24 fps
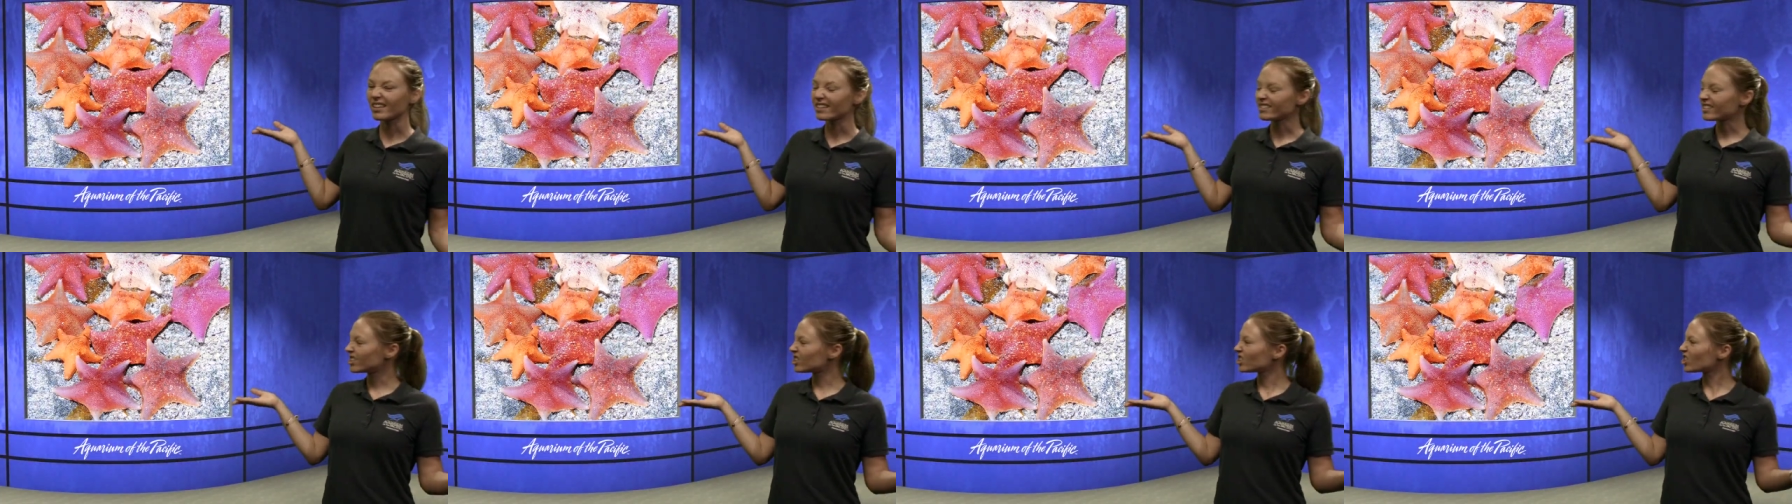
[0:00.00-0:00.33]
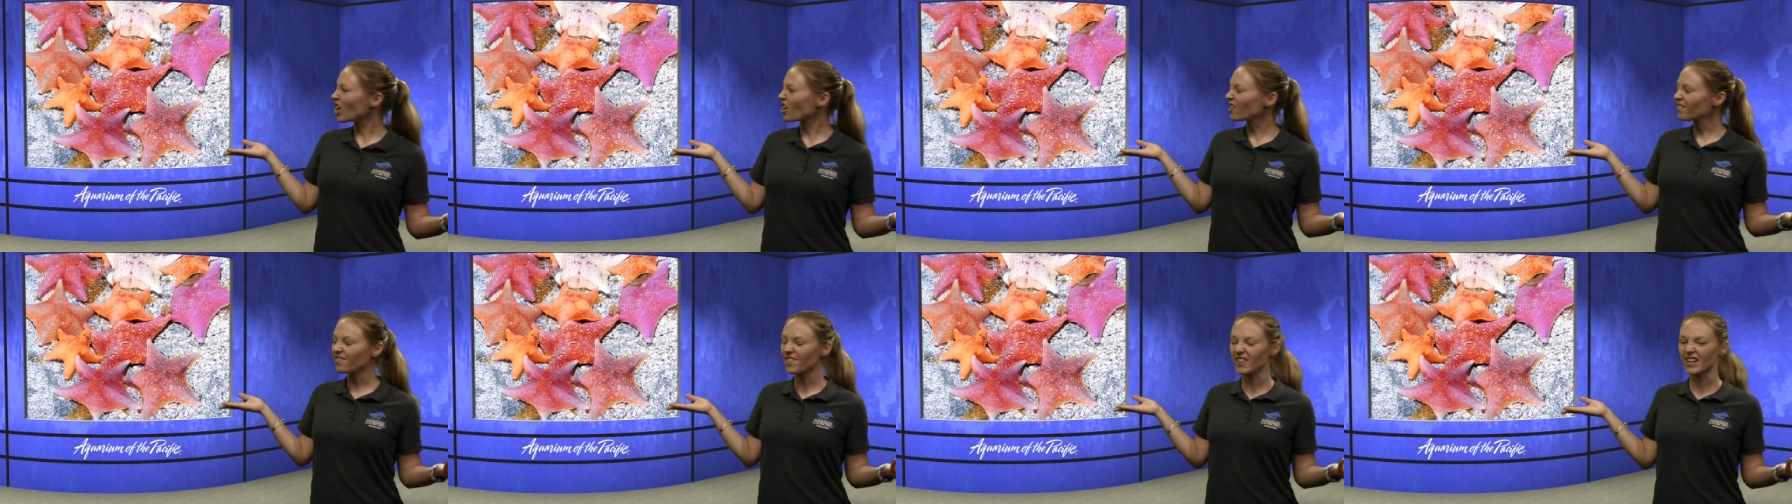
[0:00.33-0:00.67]

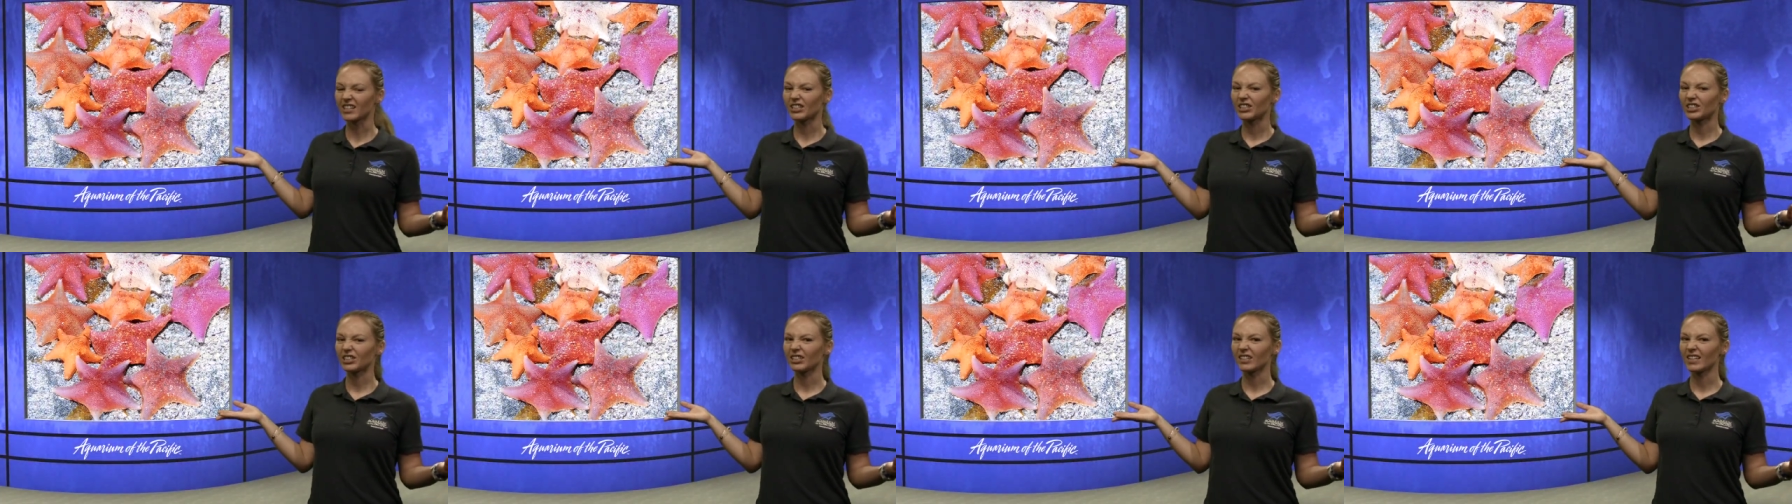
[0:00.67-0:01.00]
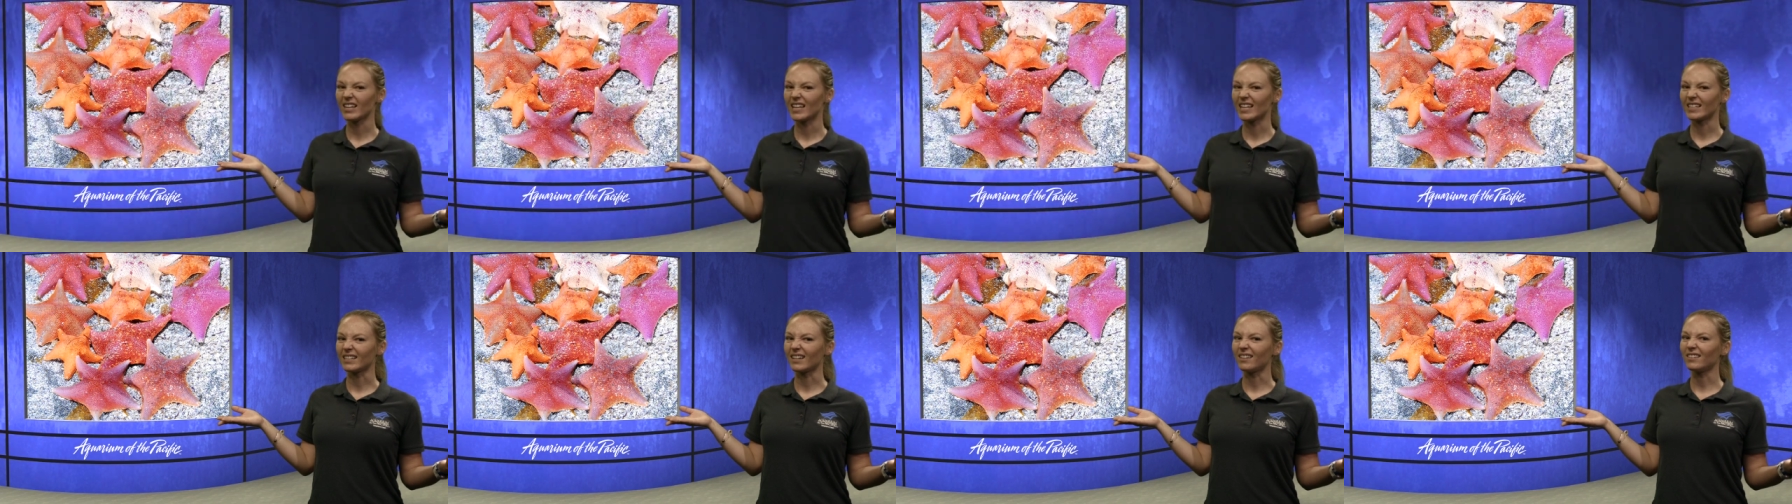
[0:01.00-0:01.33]
Starfish
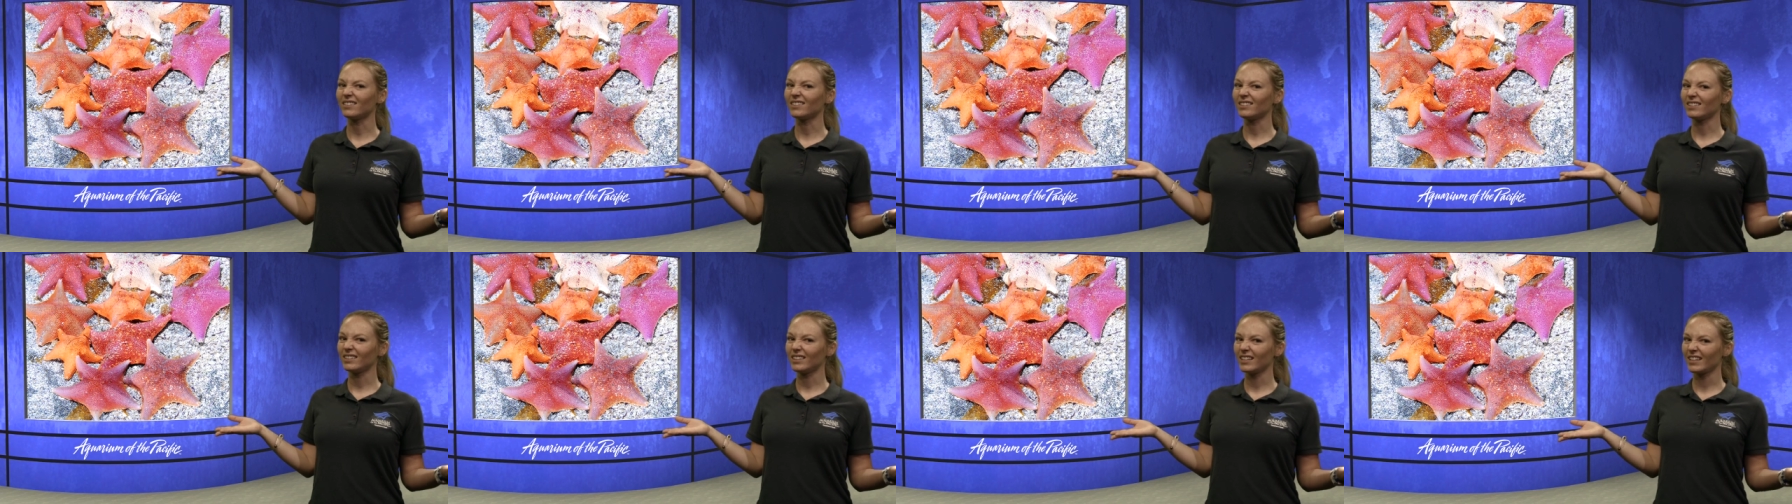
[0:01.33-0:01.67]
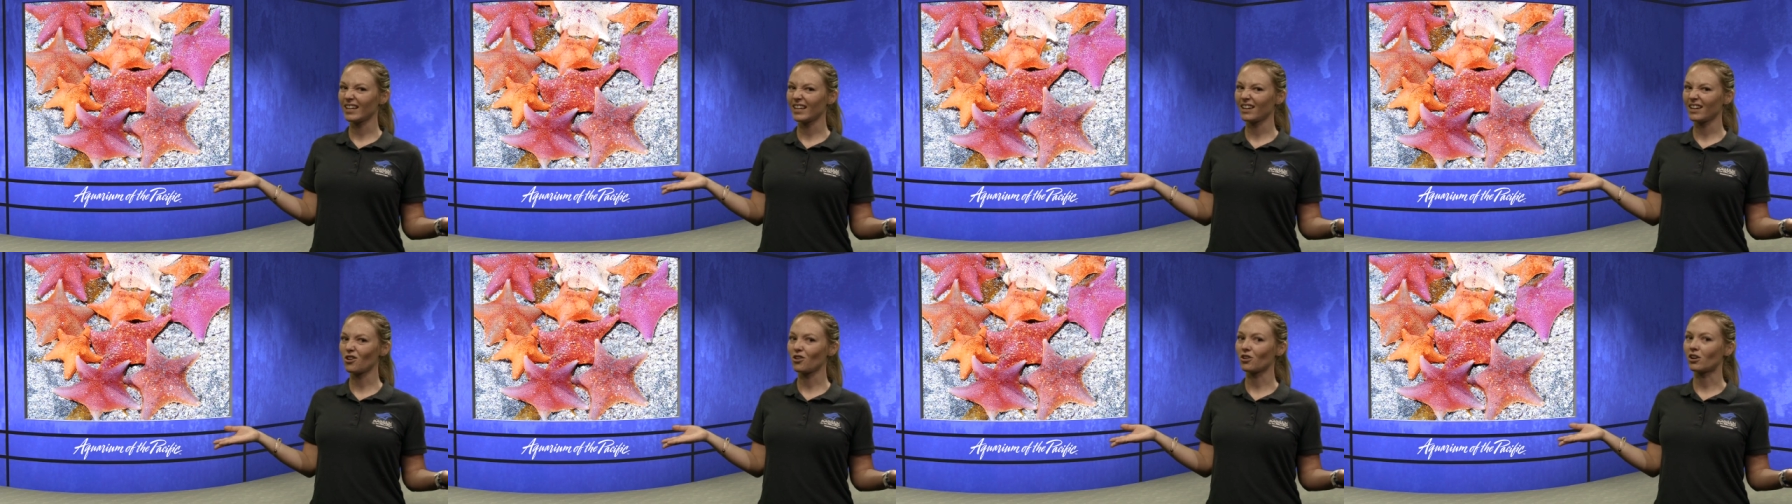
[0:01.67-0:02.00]
is a
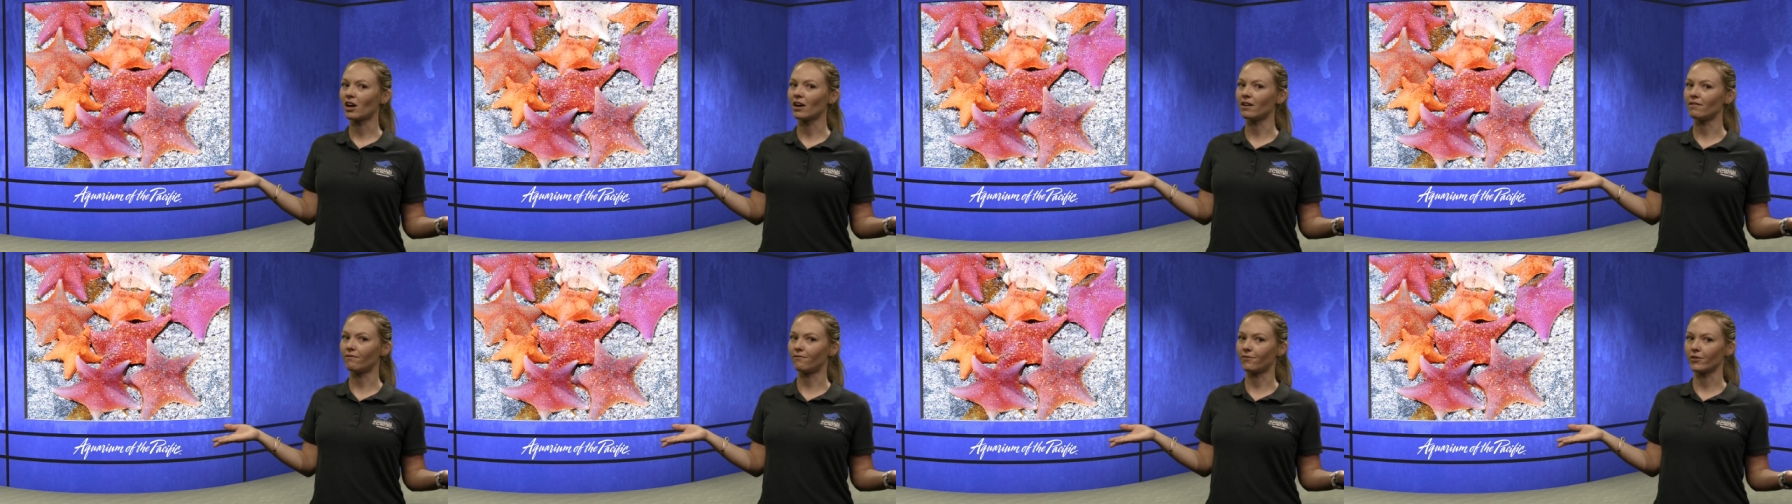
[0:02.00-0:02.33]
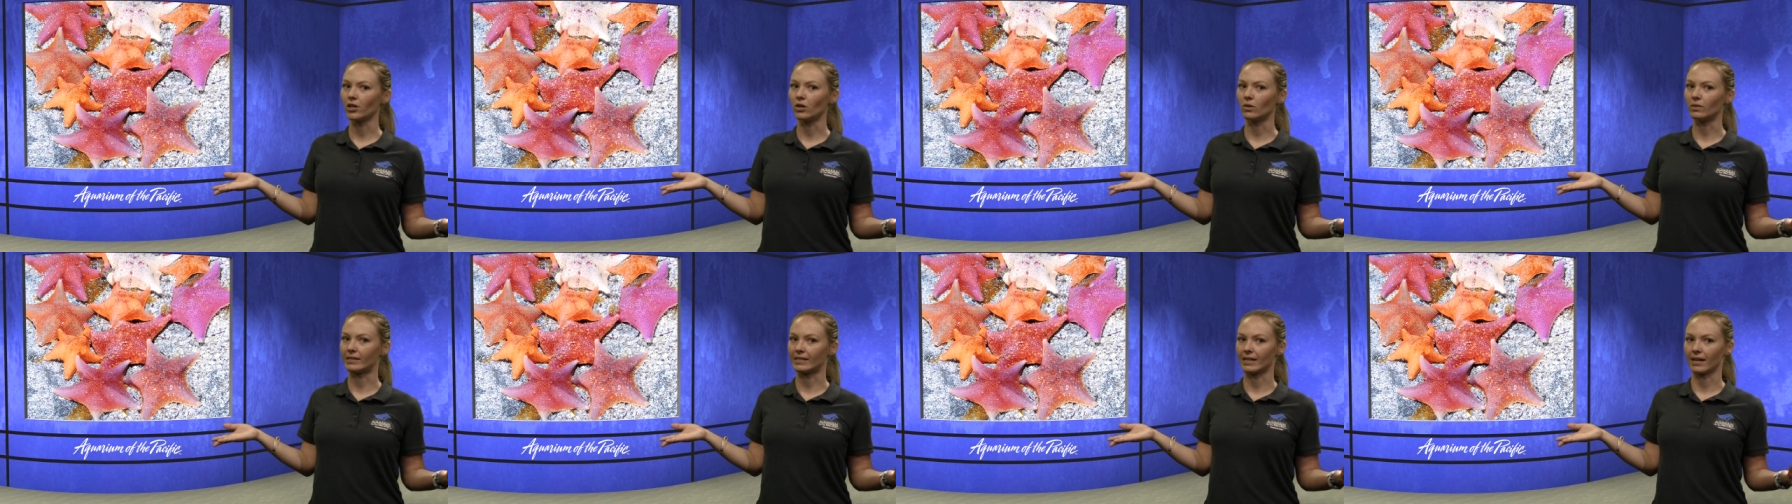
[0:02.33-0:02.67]
little
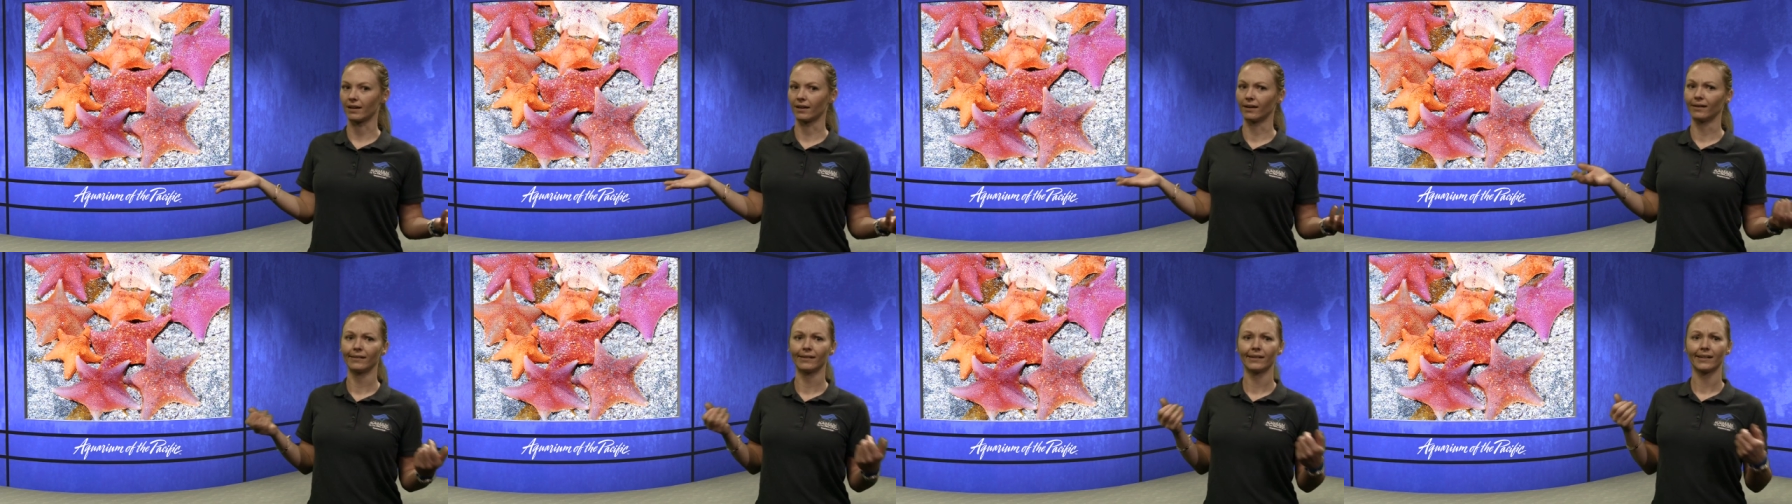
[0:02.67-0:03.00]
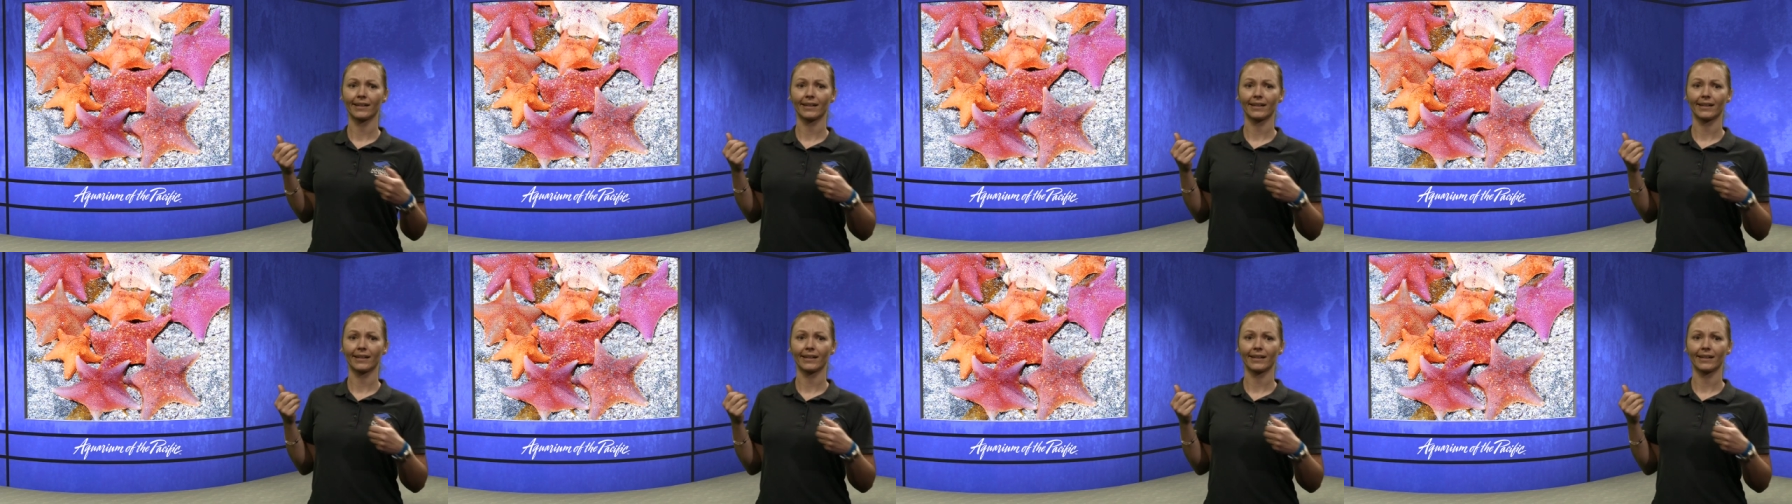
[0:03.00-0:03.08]
confusing